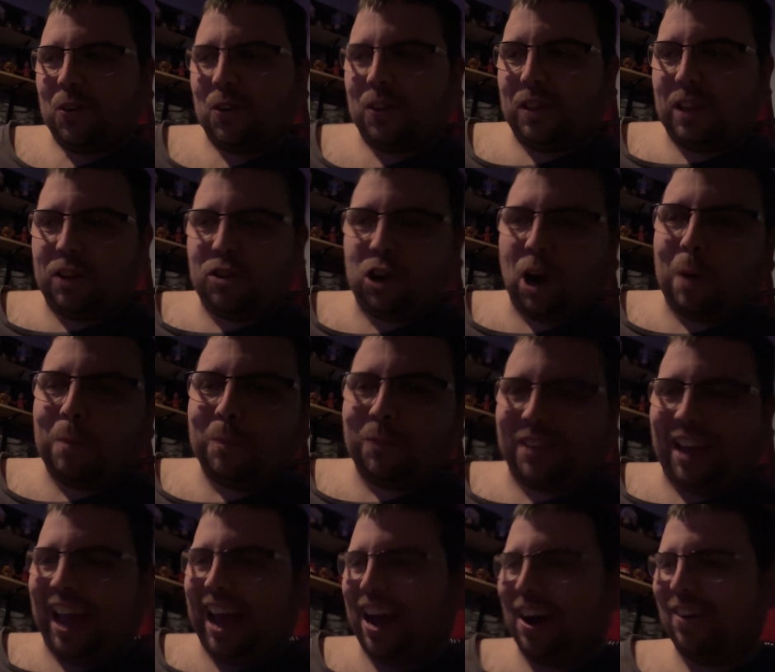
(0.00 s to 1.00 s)
to jump
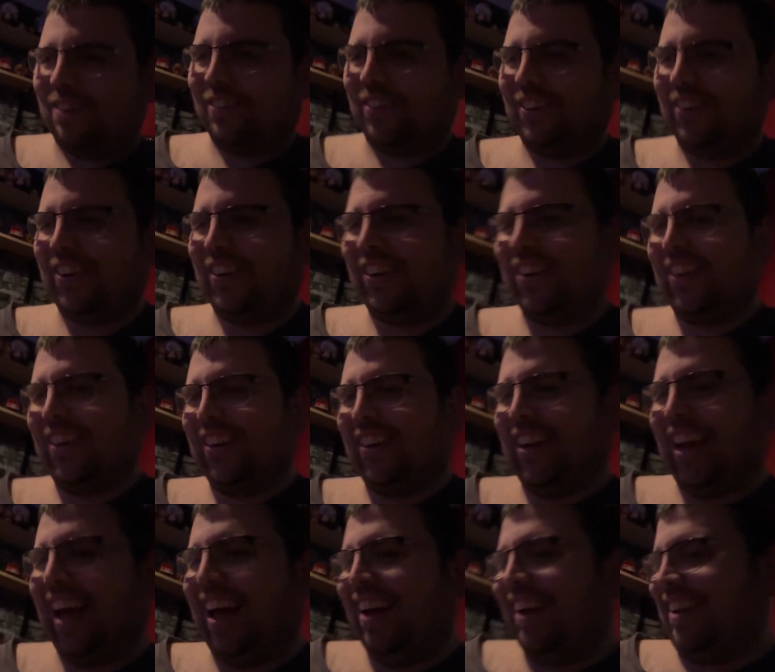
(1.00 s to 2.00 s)
down.
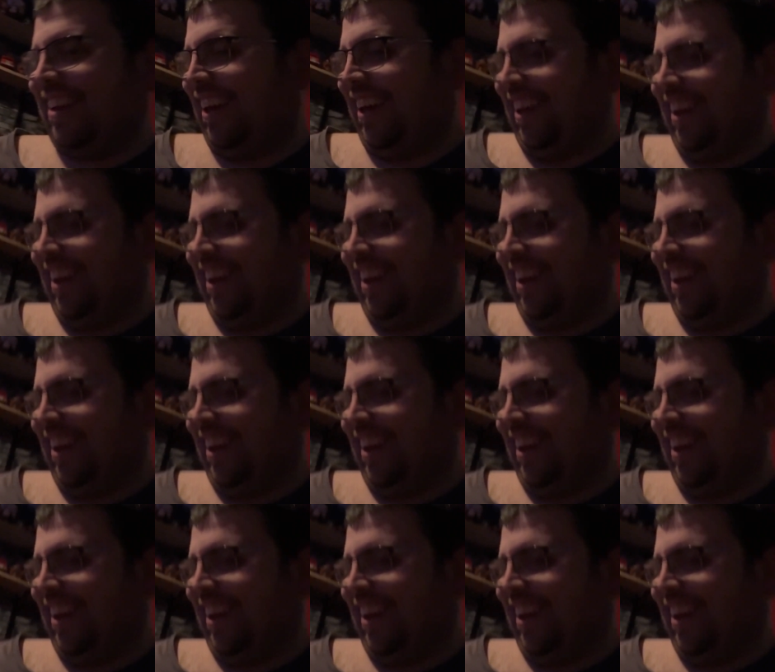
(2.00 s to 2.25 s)
Okay.